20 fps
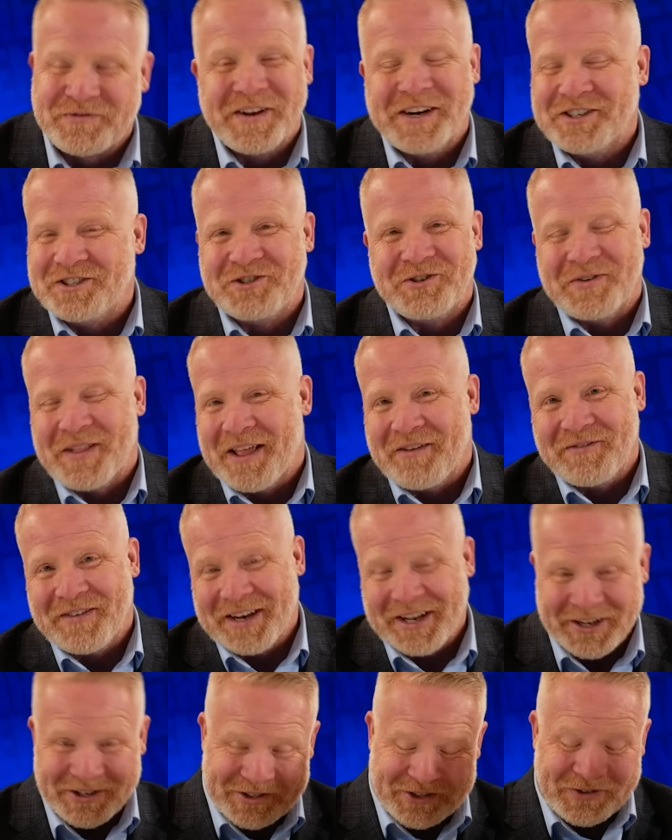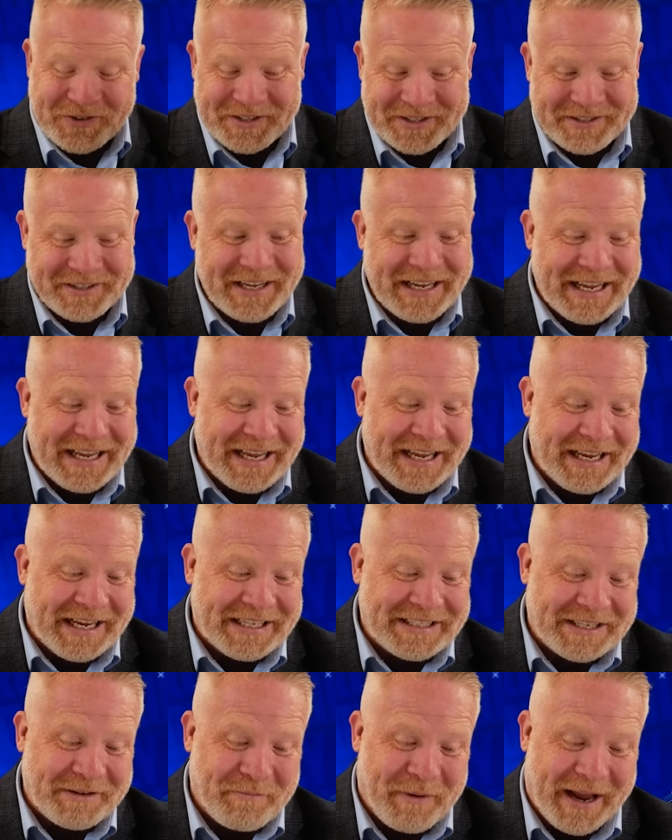finished doing that video, so it's
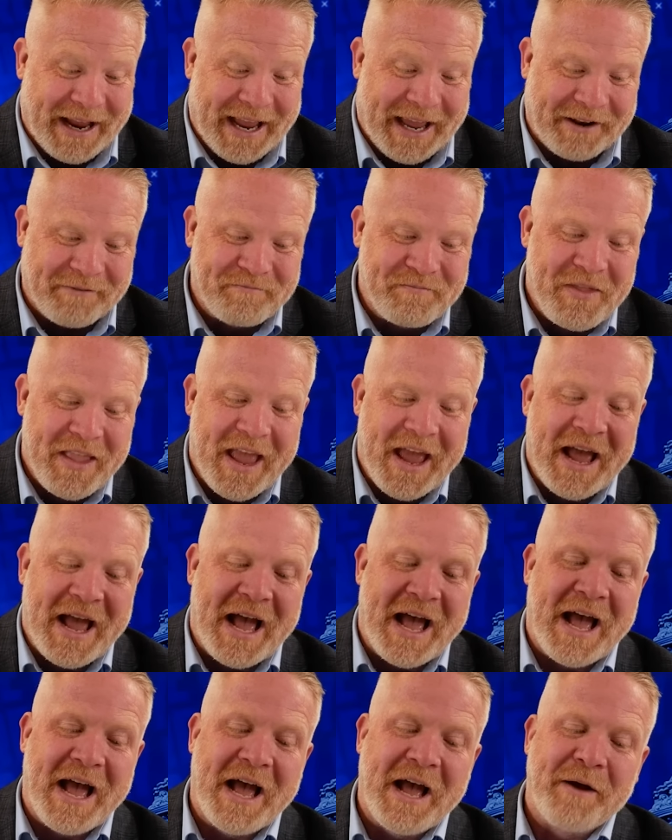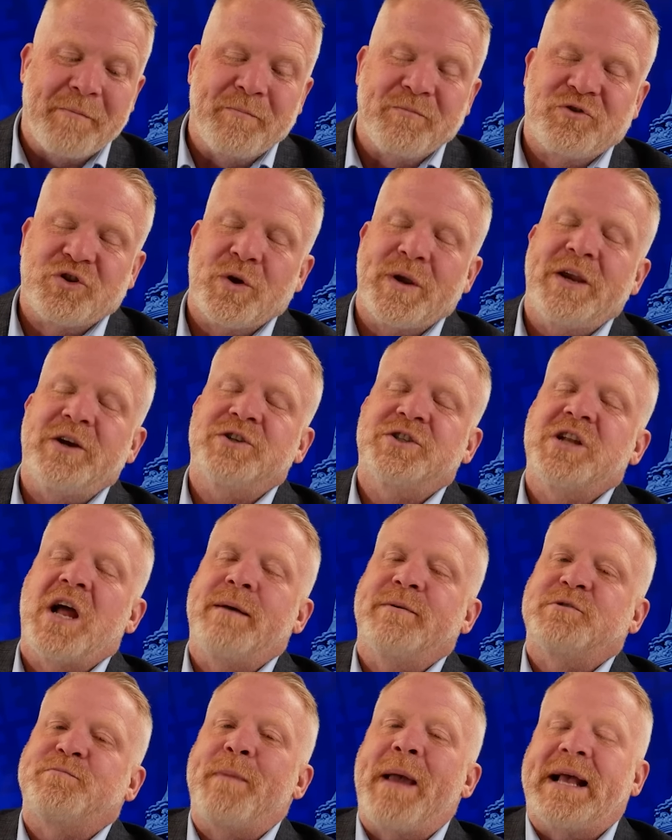it's in my head. Um, so here's
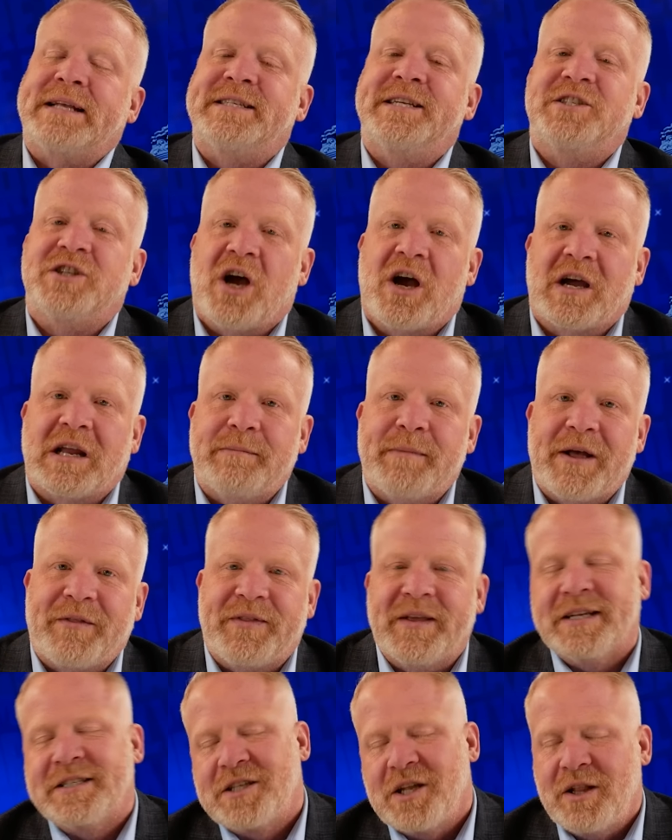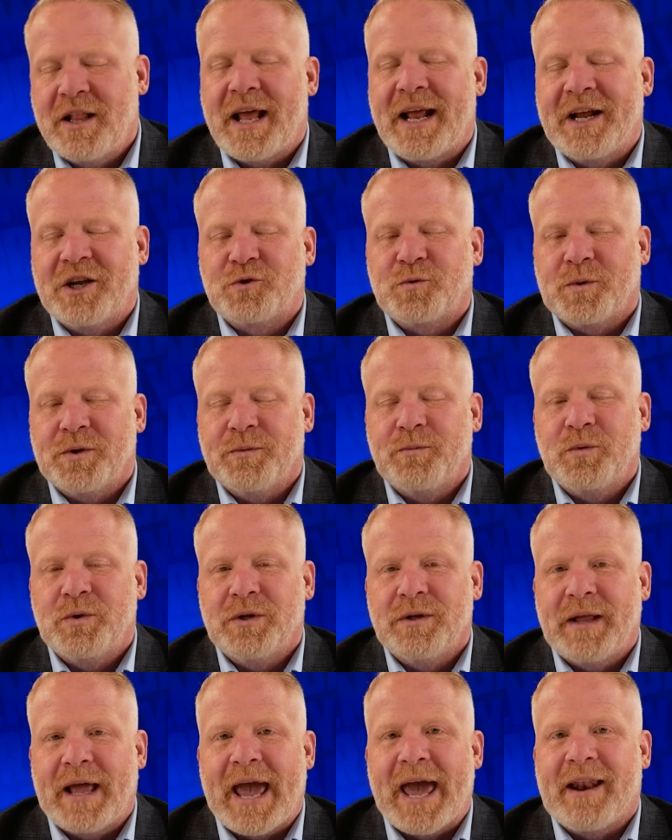Thomas Massie talking about this, and then I guess we'll
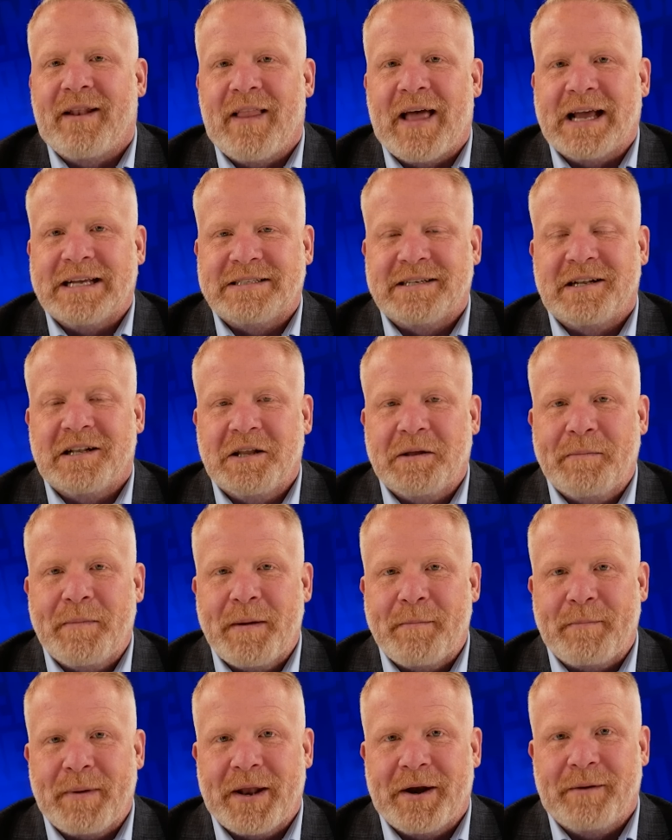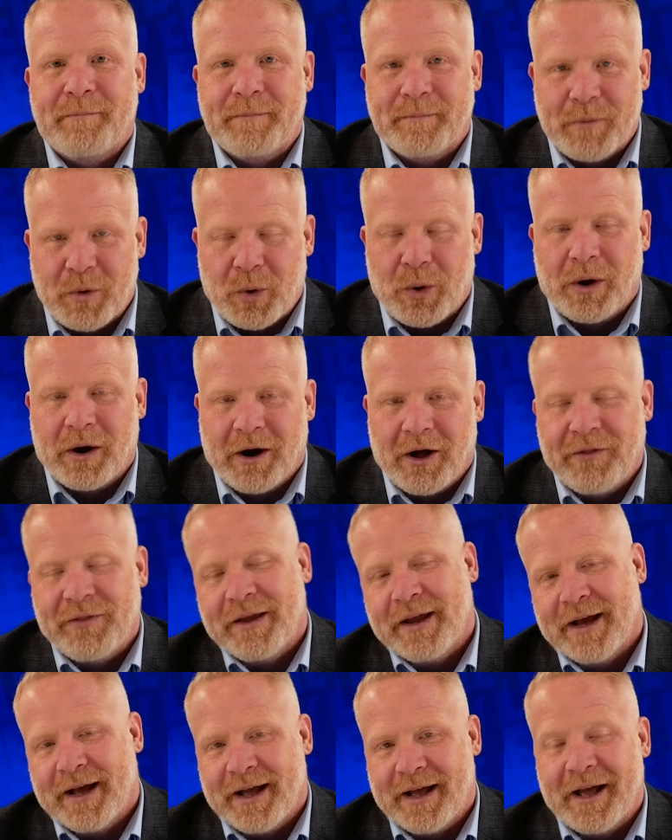we'll analyze it a little bit, bit more on
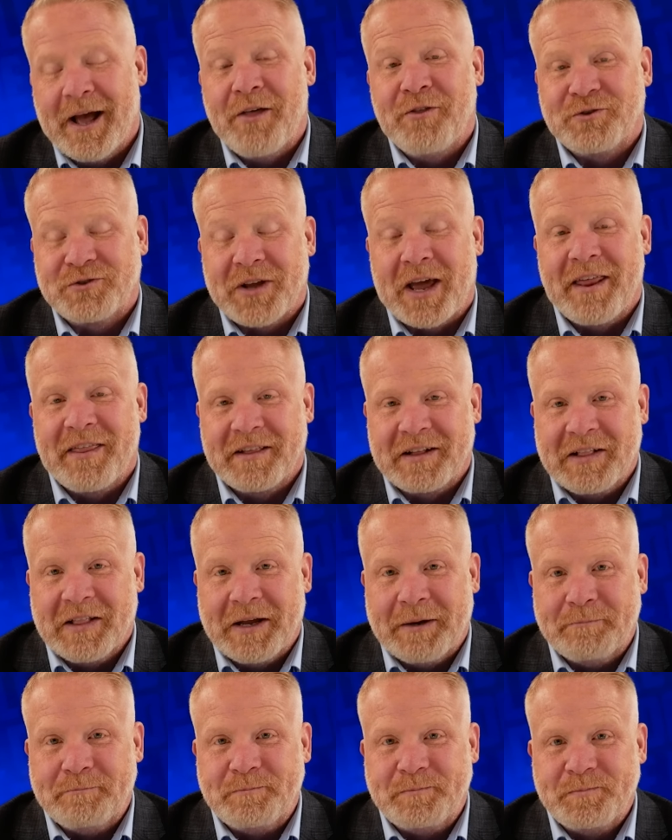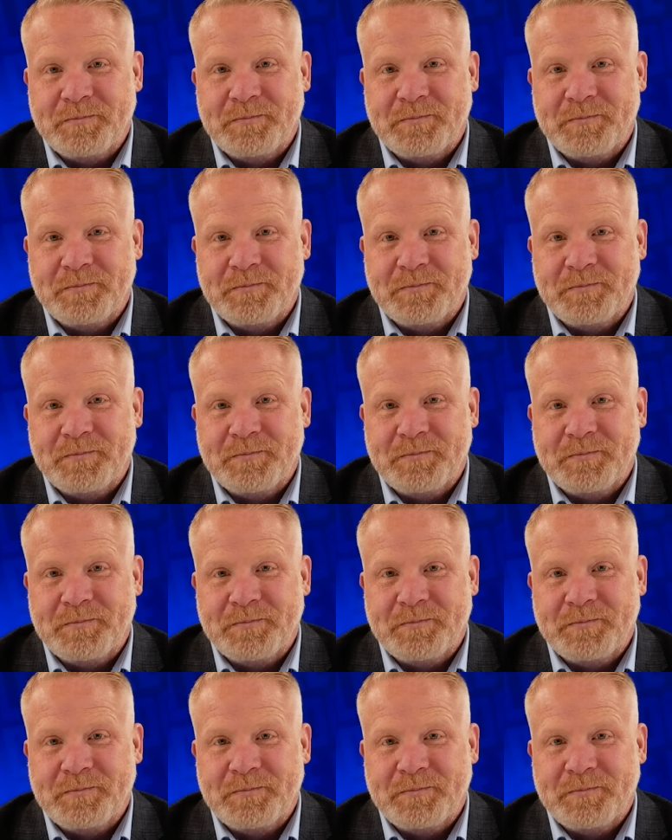the uh, other side of the clip.